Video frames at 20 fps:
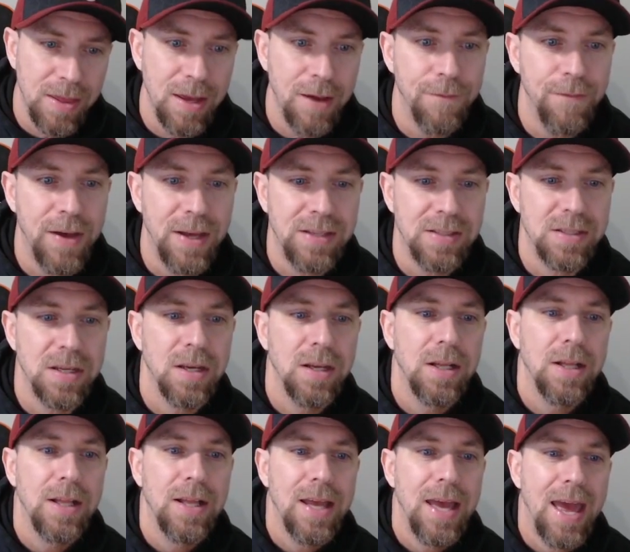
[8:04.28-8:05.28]
event.
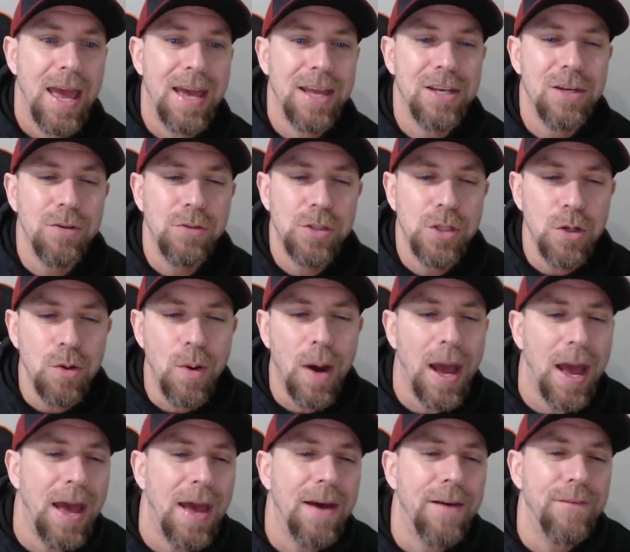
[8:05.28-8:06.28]
And you do
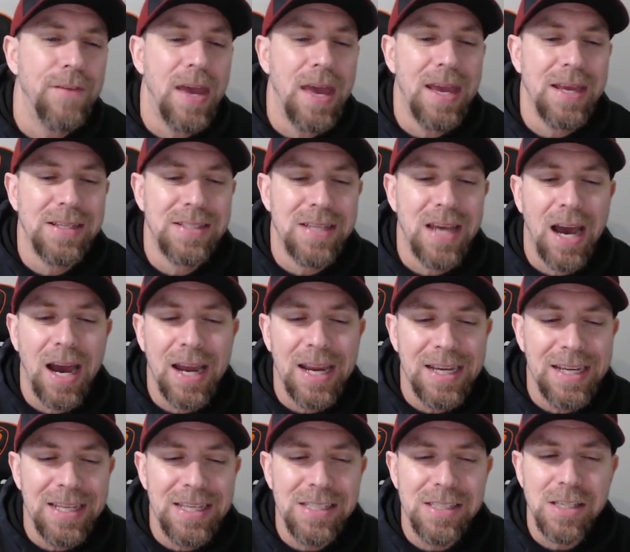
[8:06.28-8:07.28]
have a
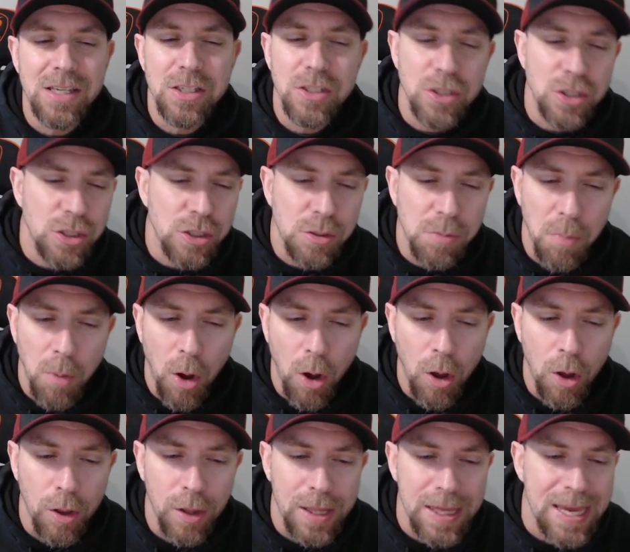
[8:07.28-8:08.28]
tiny,
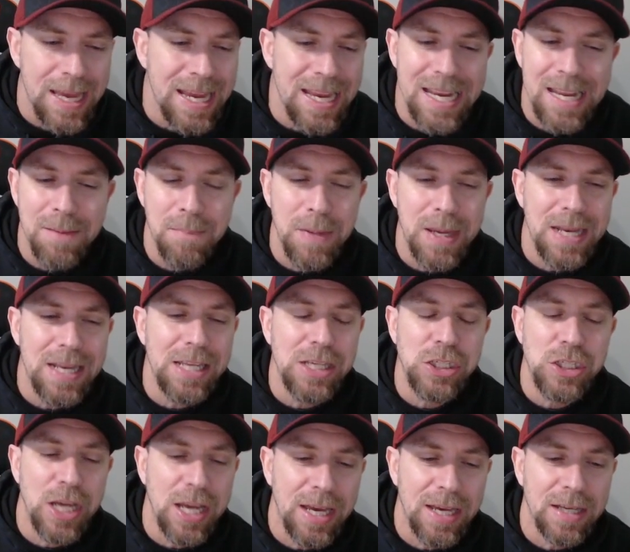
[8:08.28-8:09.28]
small, itty-bitty
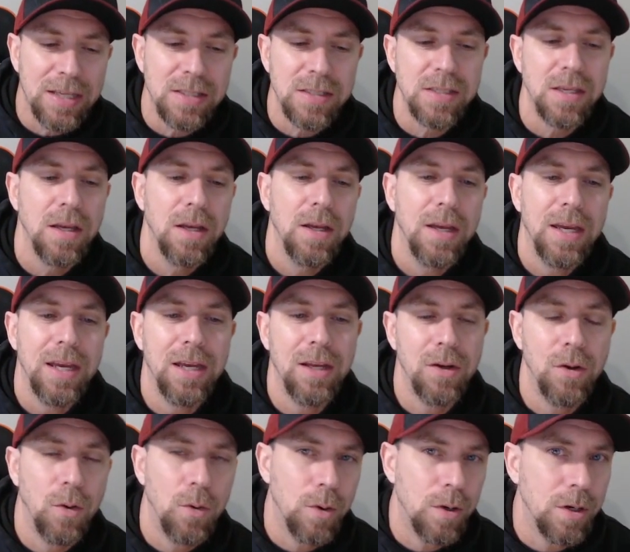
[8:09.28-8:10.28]
chance in
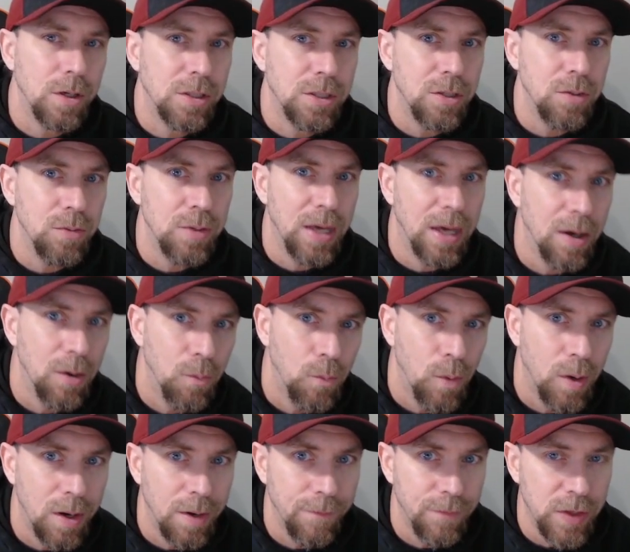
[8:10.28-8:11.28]
order to get
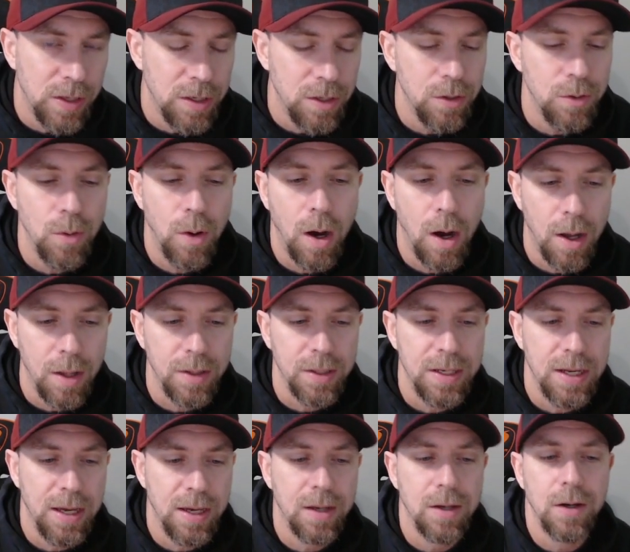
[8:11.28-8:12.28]
one of the new
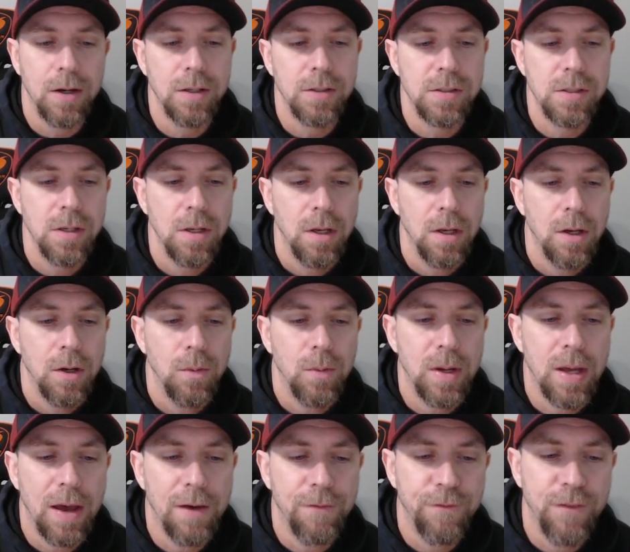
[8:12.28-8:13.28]
holiday cards.
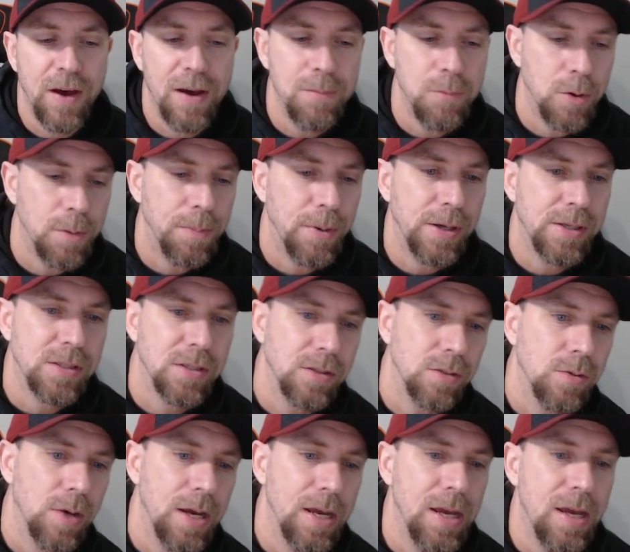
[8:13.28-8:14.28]
We got 5 more presents
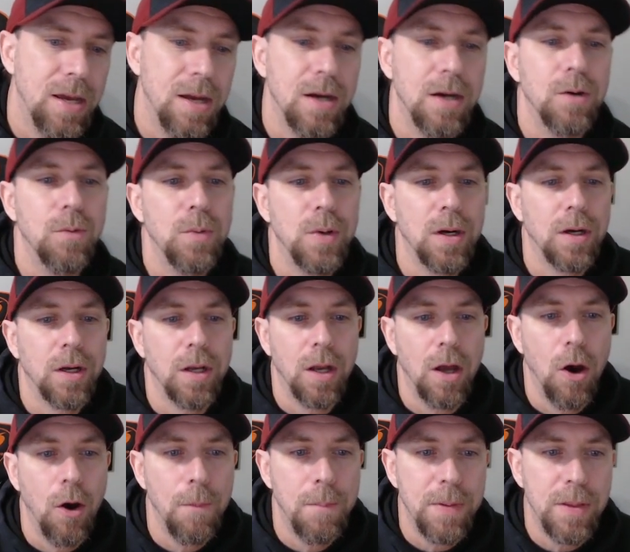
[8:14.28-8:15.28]
right here. We're going to
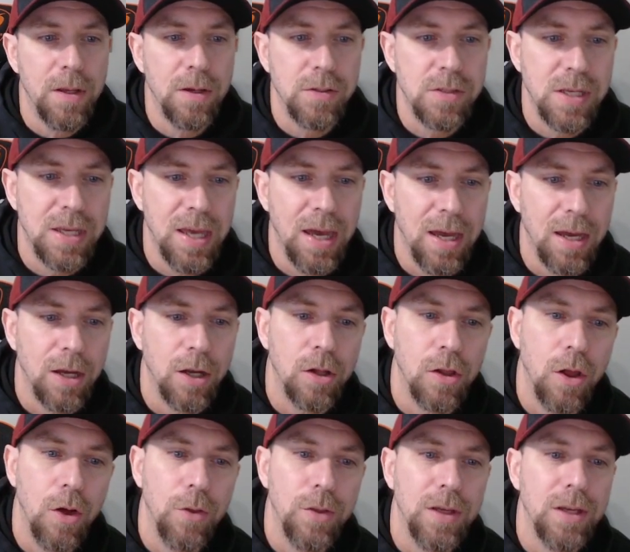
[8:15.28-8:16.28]
open those again.
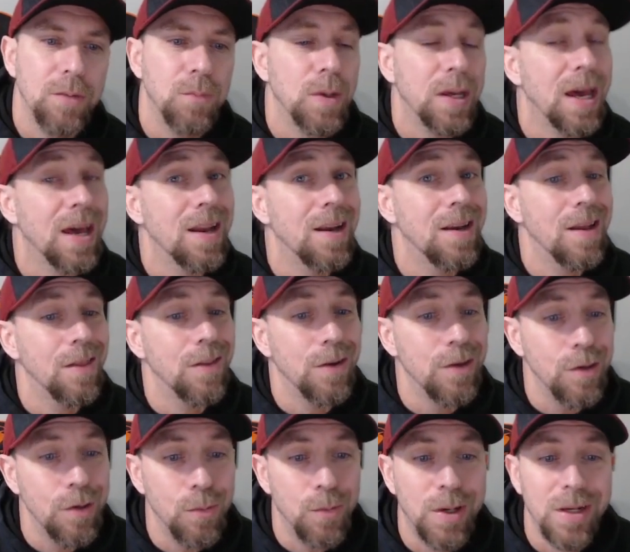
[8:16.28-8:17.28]
Clothing, we got another
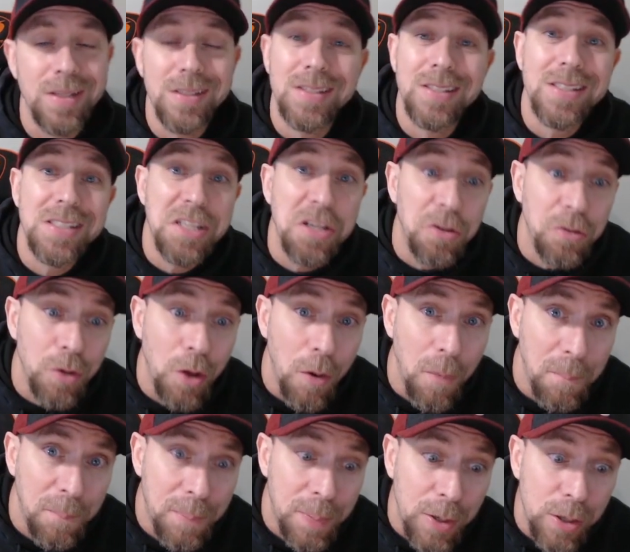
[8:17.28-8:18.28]
new one. Still no
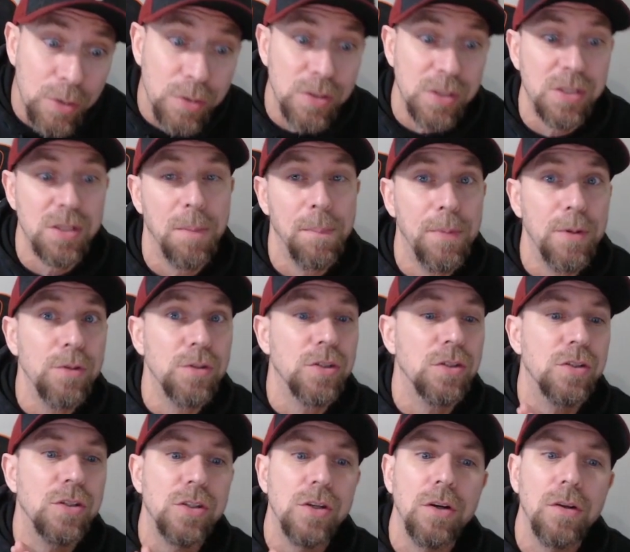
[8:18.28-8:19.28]
boosts. The boosts
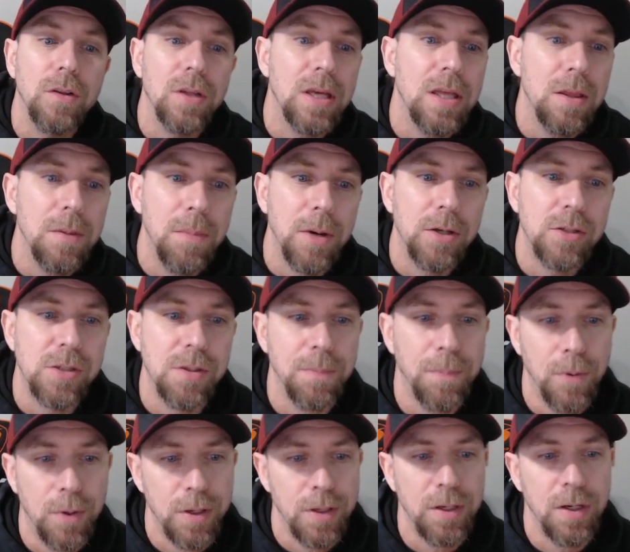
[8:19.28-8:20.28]
are certainly the most
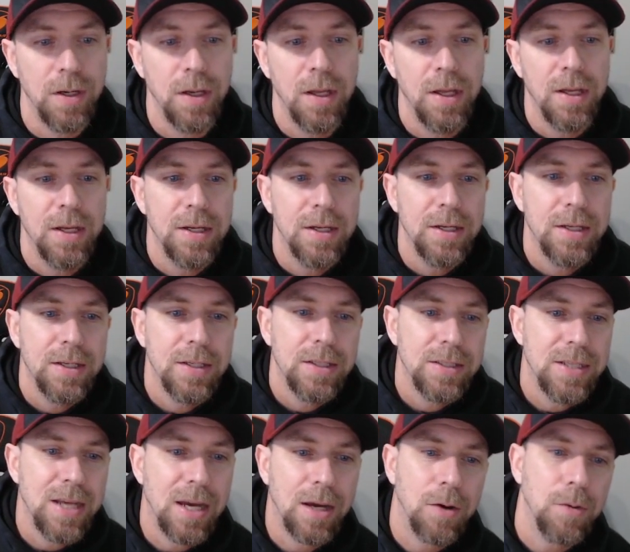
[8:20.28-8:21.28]
important.
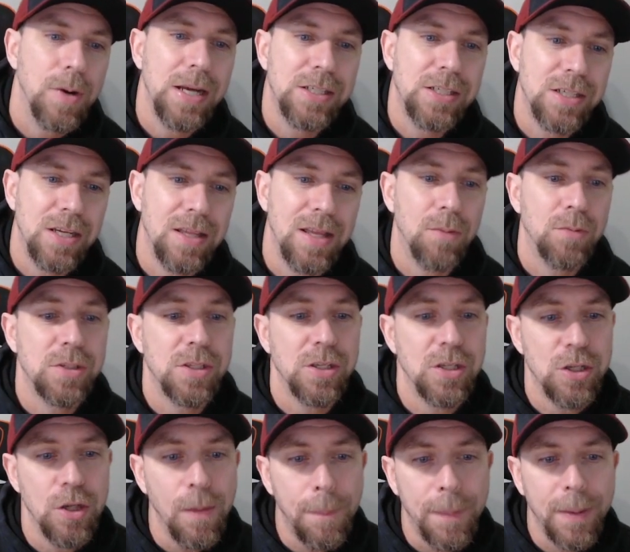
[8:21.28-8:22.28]
Decoration, that was a
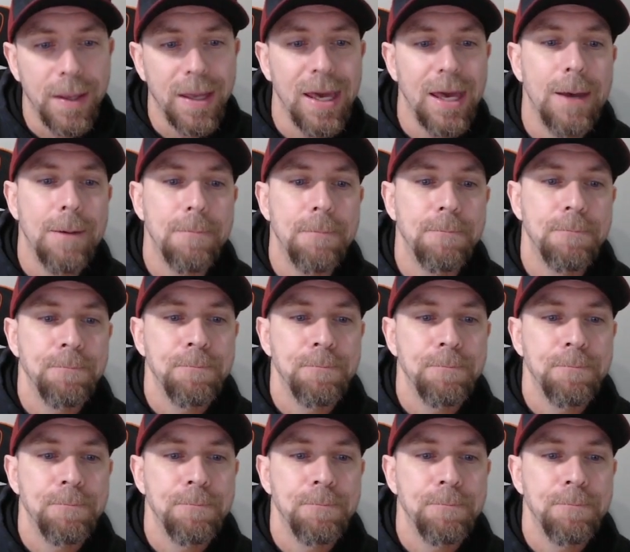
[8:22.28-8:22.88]
duplicate.